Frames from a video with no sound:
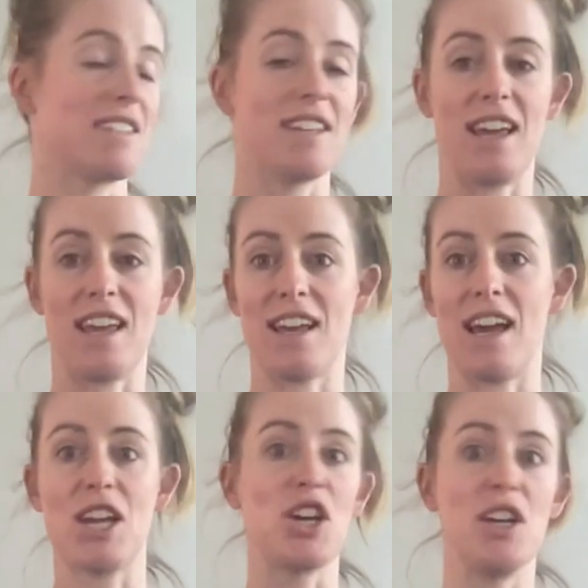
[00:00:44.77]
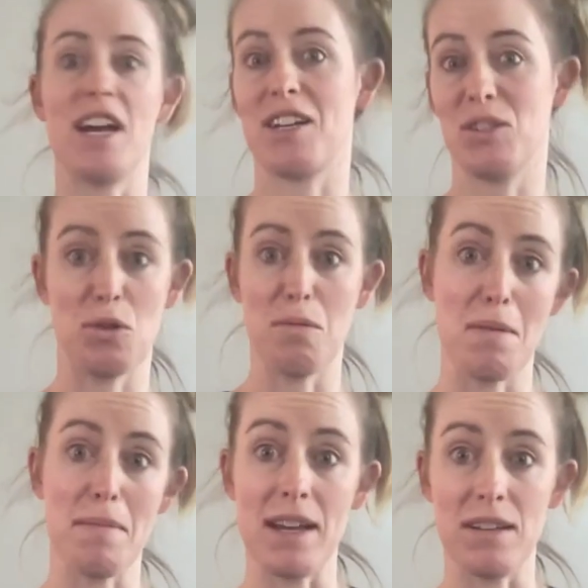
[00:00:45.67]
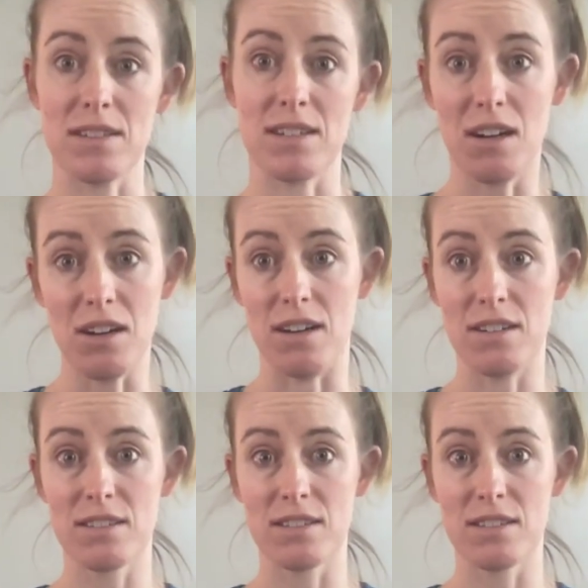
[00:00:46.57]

like, I could not control my bowels at all.